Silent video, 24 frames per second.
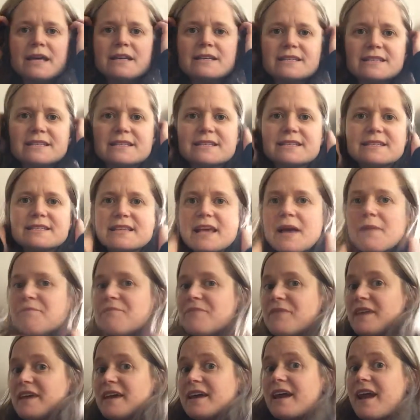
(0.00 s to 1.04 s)

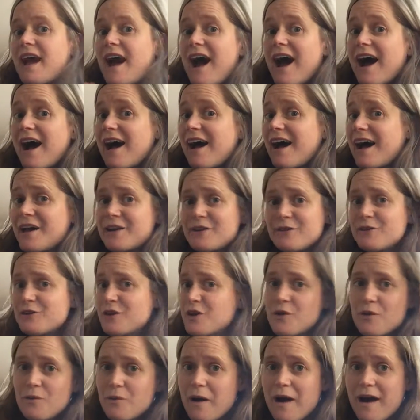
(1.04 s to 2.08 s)
Something, I don't
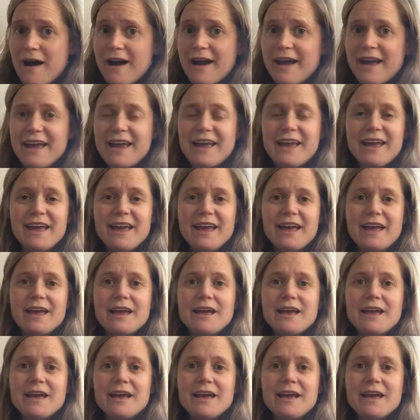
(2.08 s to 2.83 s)
know why,